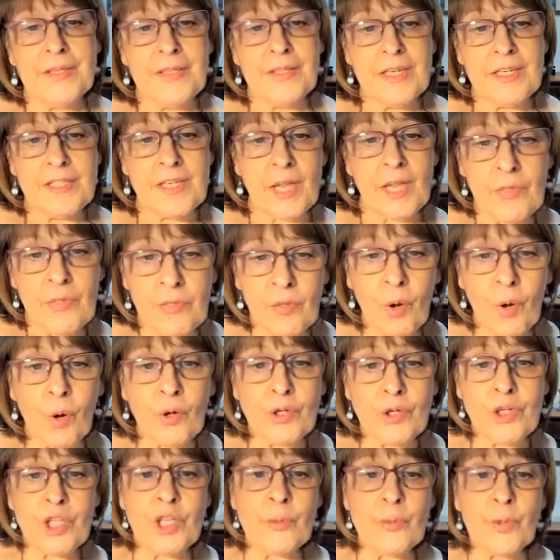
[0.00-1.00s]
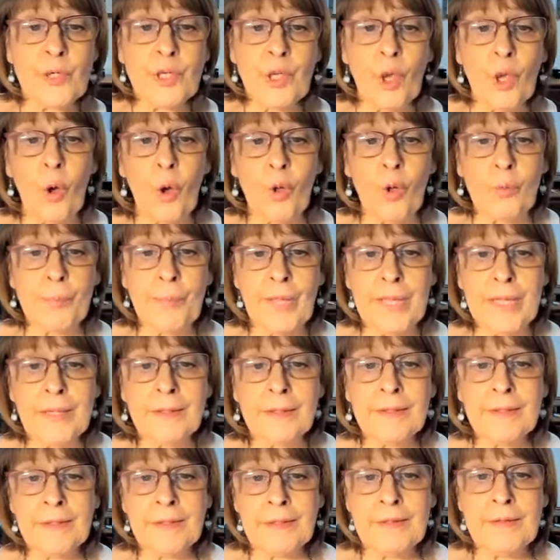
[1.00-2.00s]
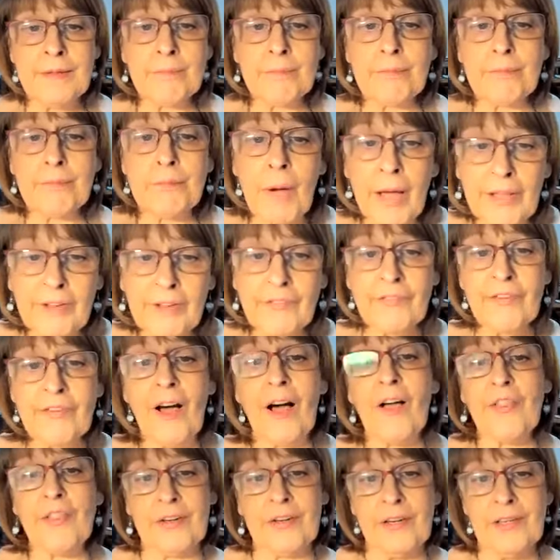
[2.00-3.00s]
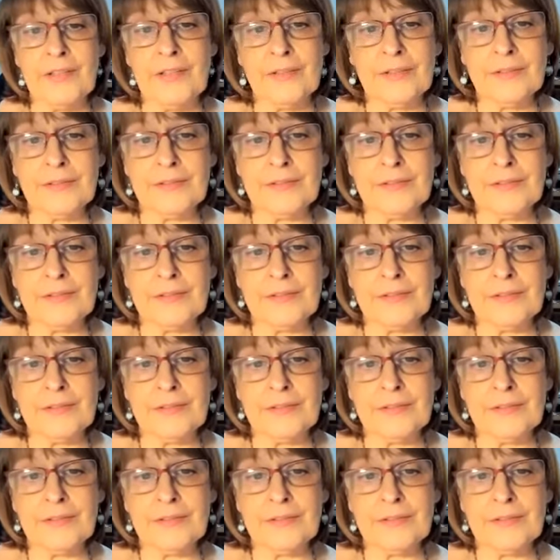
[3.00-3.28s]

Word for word: And I thought you would call me my father,